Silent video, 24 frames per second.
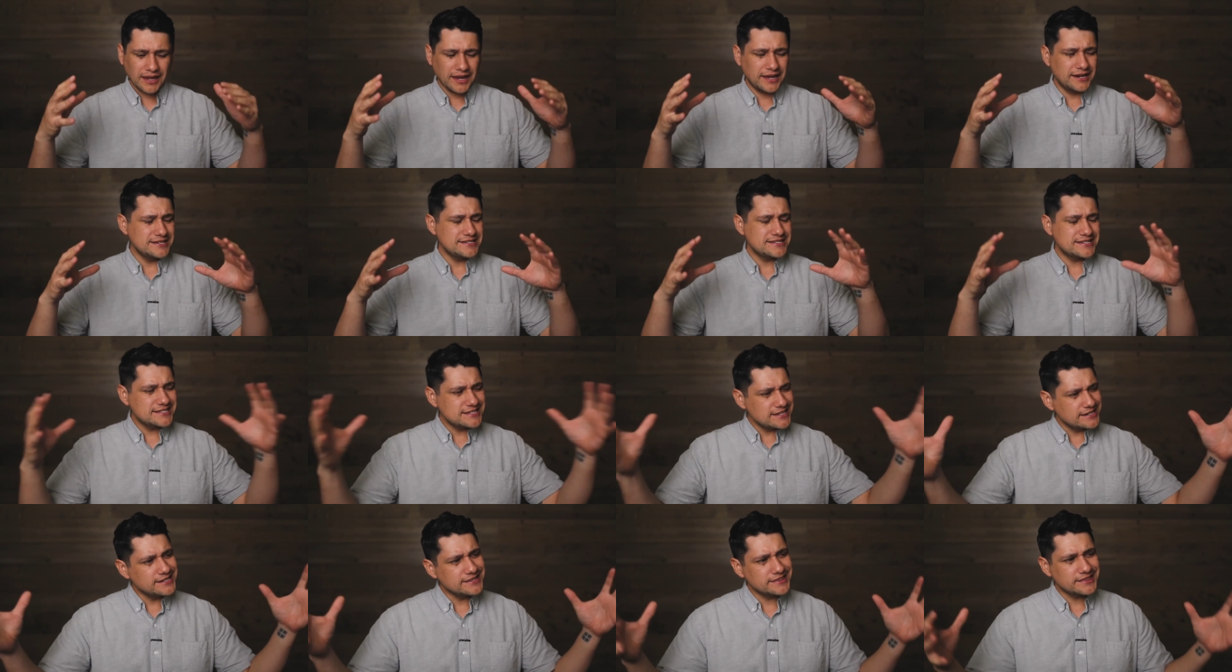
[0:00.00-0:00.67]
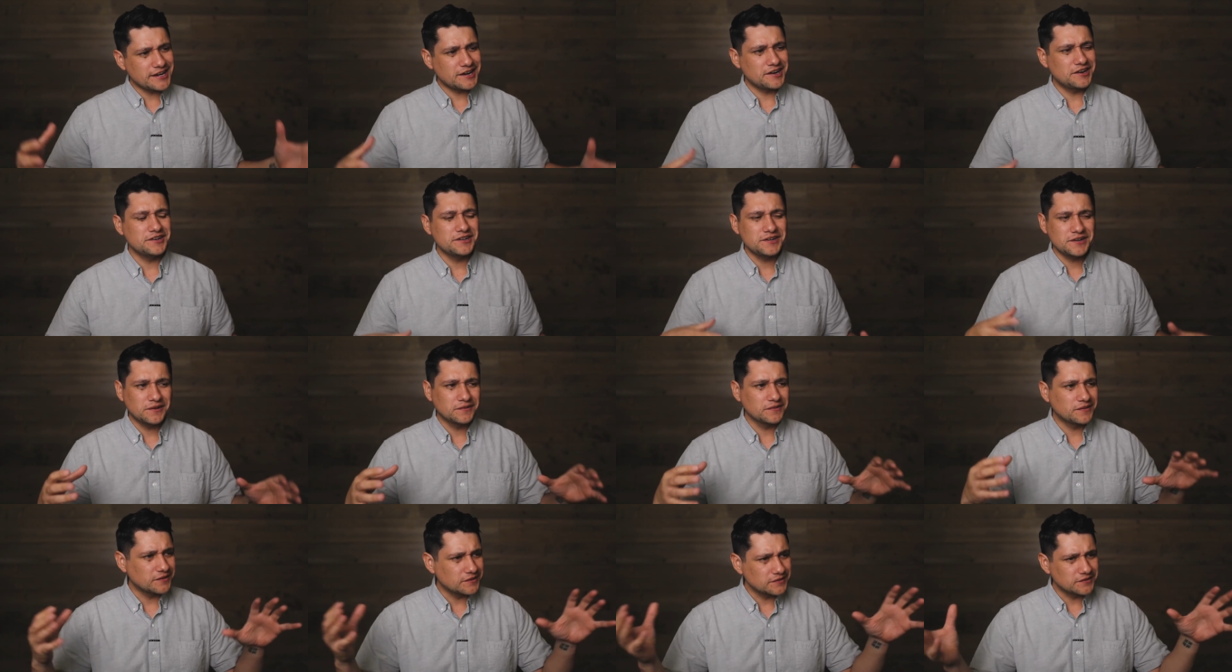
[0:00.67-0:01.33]
And he's sitting there,
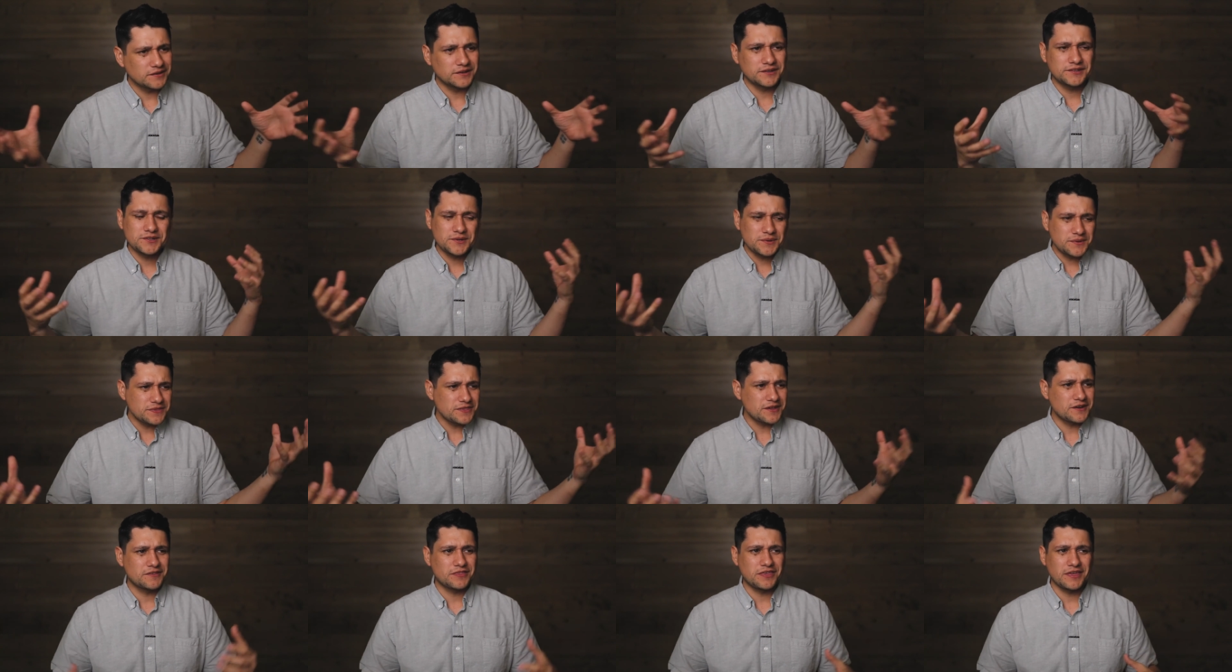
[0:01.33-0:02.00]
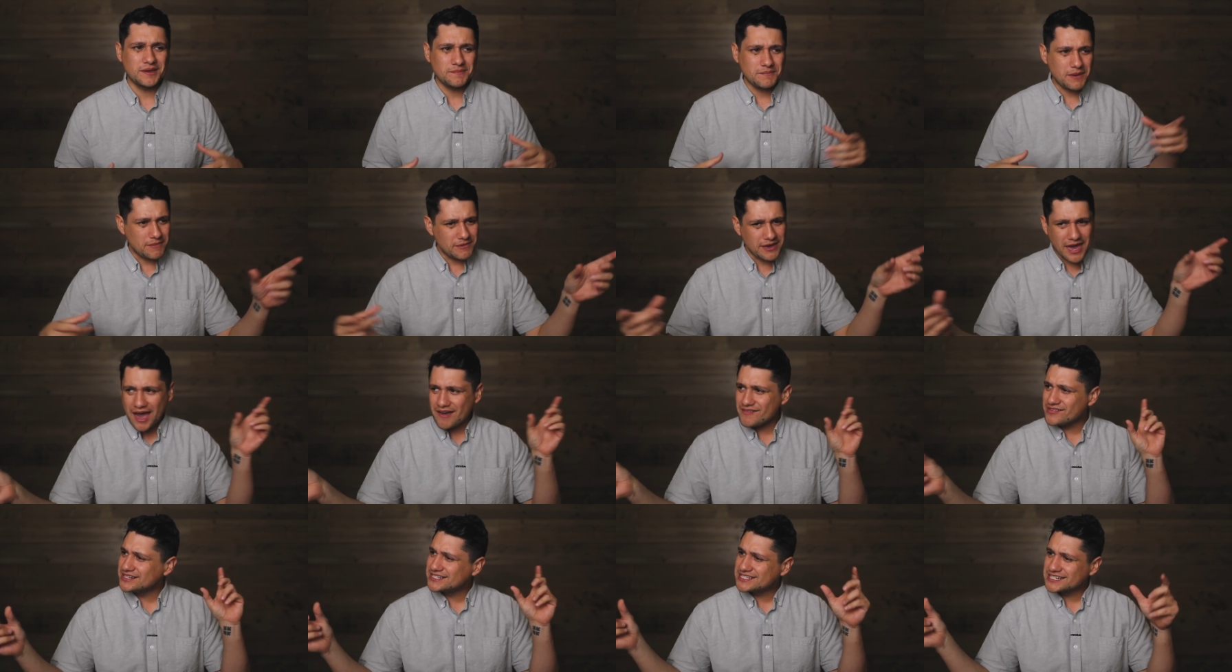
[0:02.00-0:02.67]
they're doing their thing, maybe
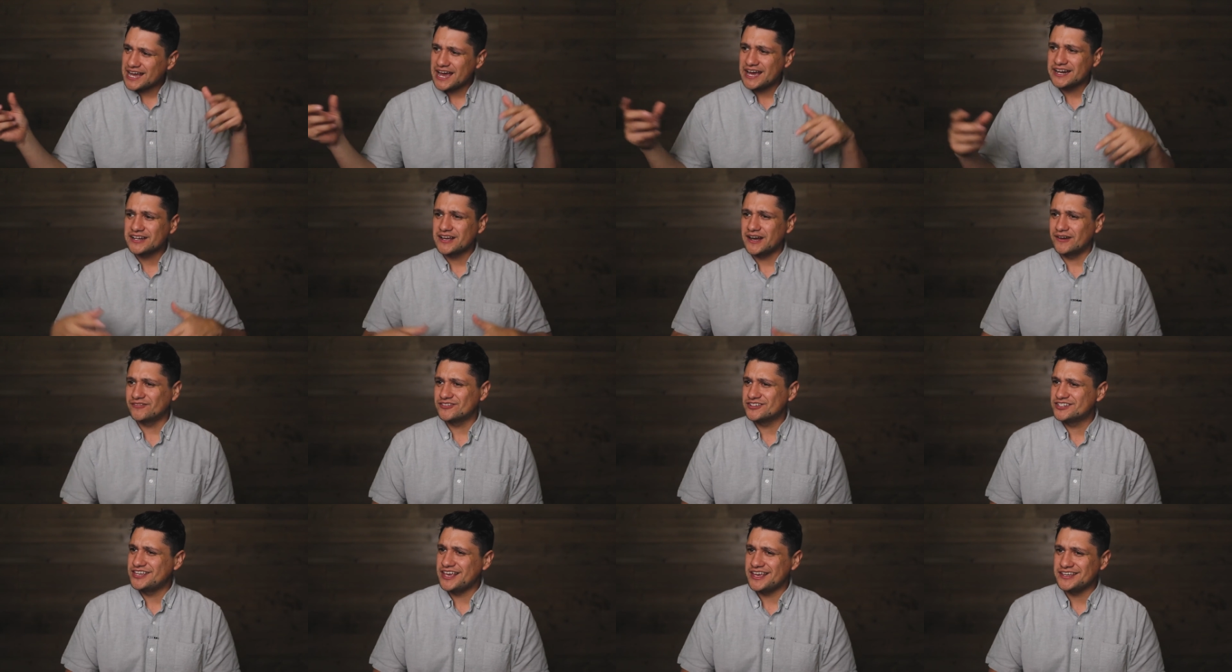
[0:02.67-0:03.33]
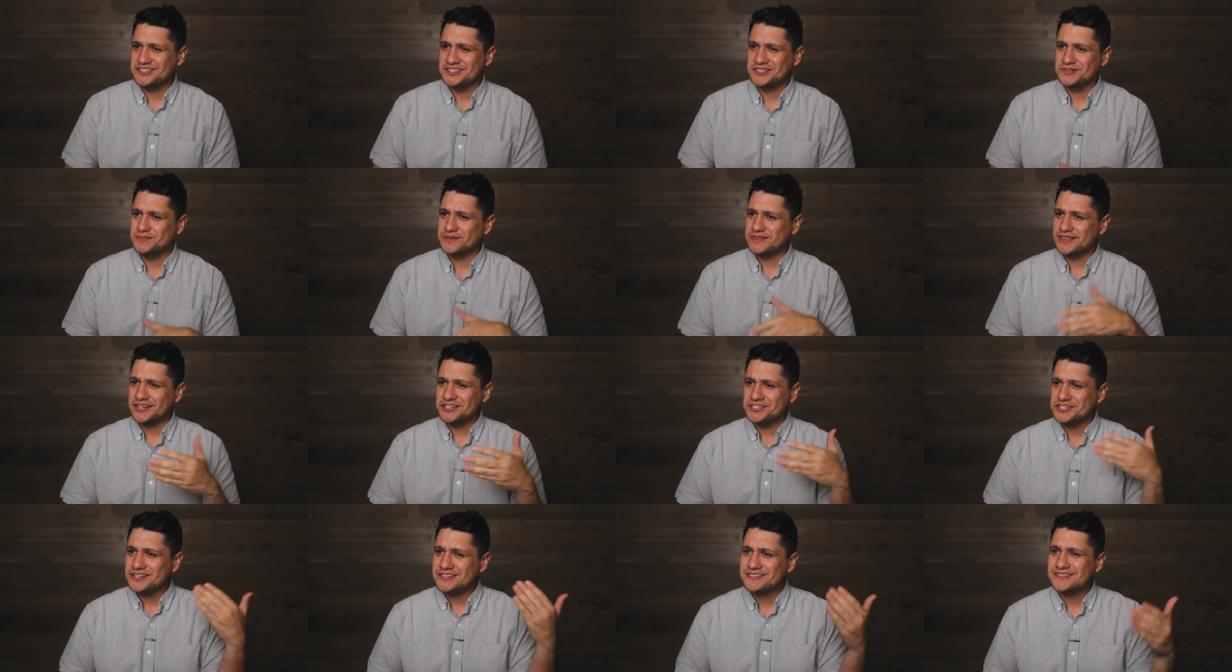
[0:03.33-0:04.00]
having side conversations. But
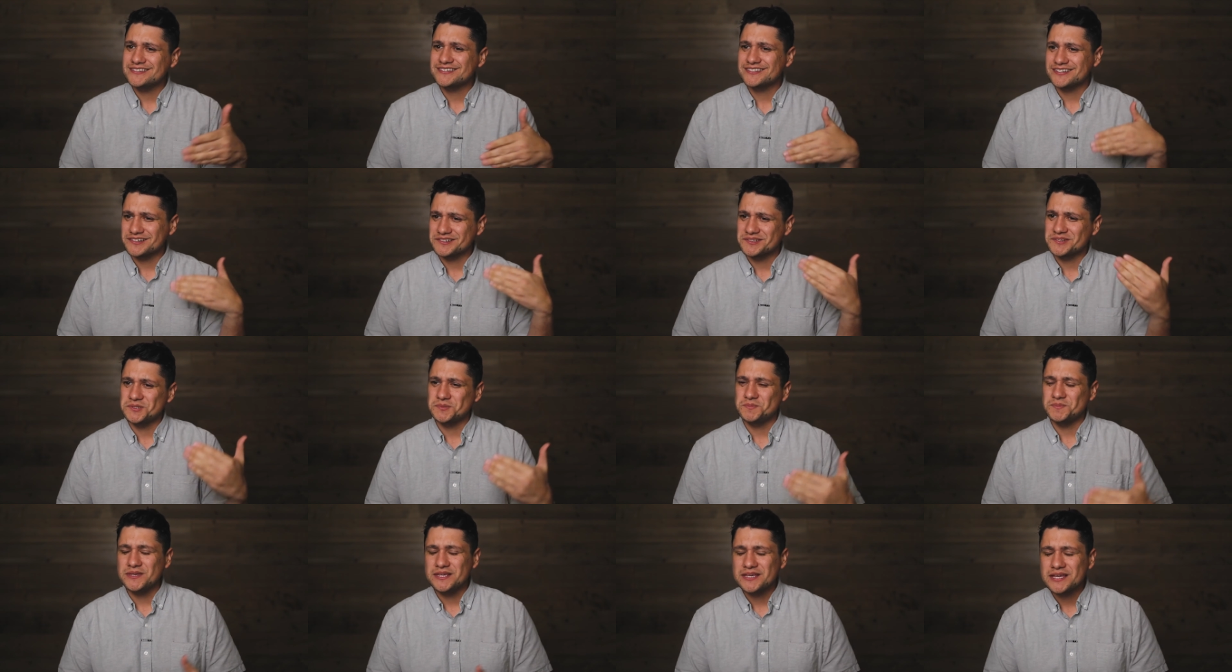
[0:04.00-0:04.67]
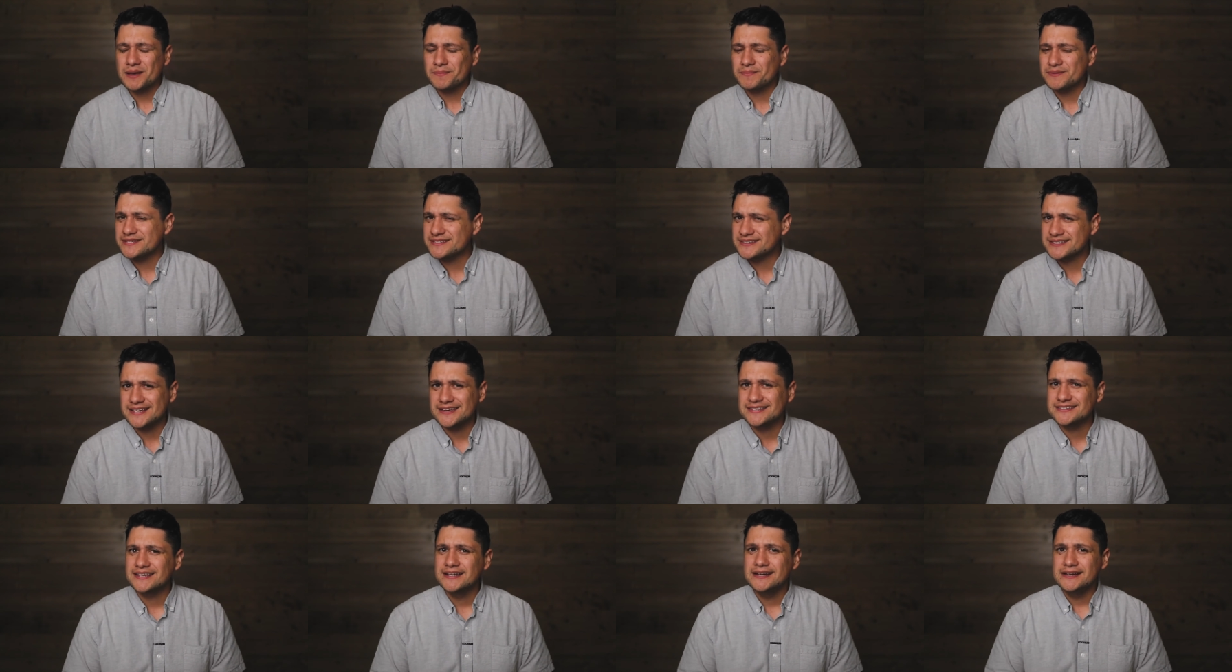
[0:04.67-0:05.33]
then Jesus starts to speak up and he
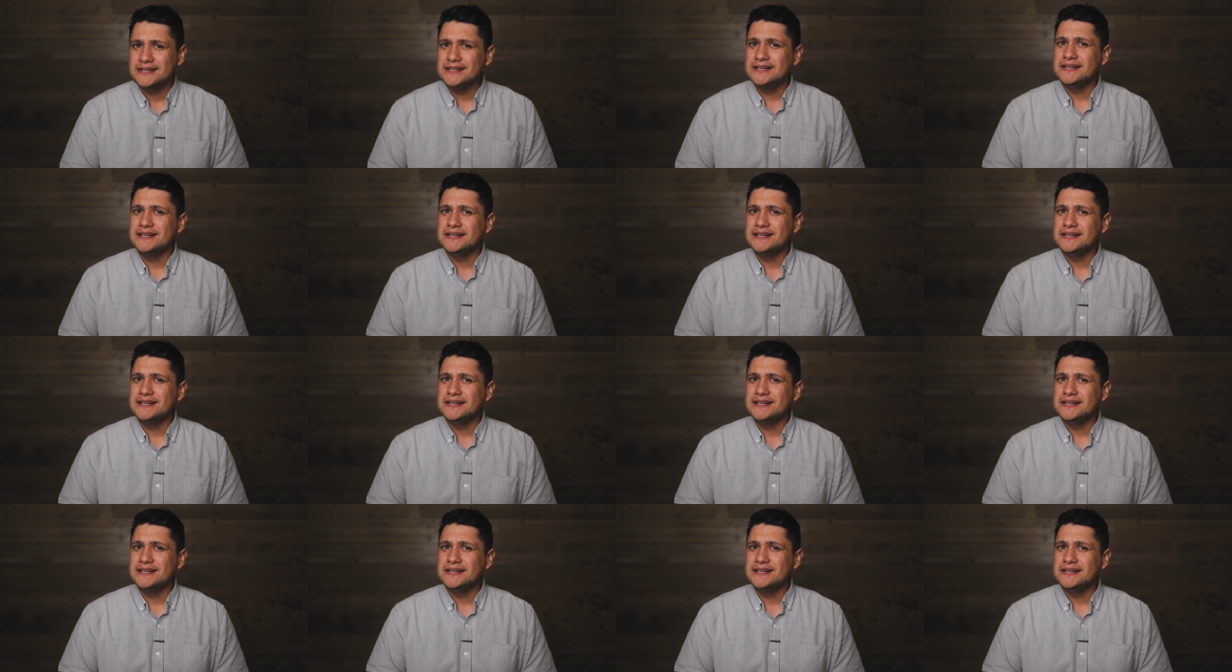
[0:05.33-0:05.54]
says,